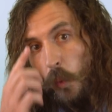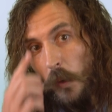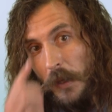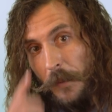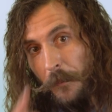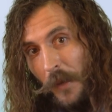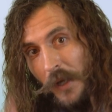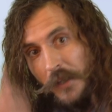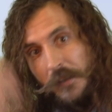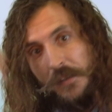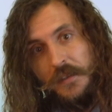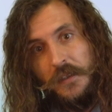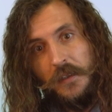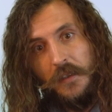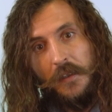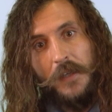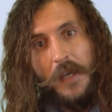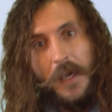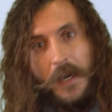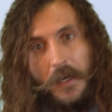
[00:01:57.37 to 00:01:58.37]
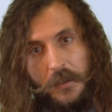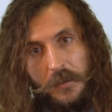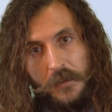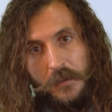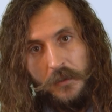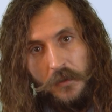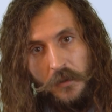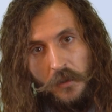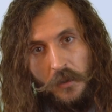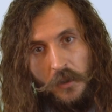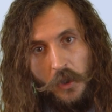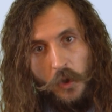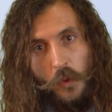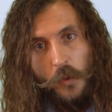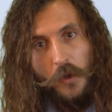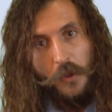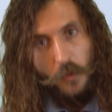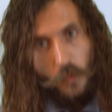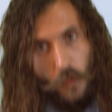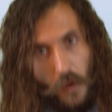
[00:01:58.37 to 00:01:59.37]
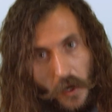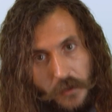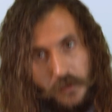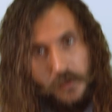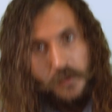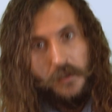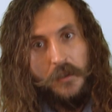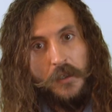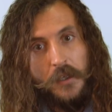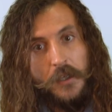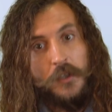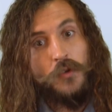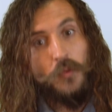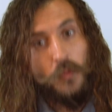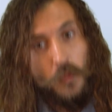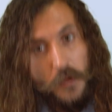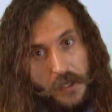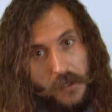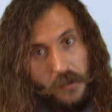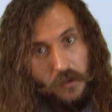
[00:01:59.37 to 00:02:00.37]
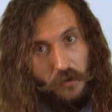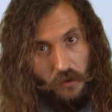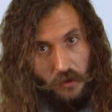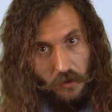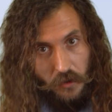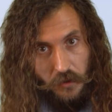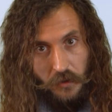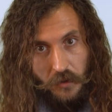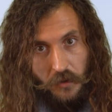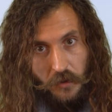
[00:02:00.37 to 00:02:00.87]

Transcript: we must connect with what is real.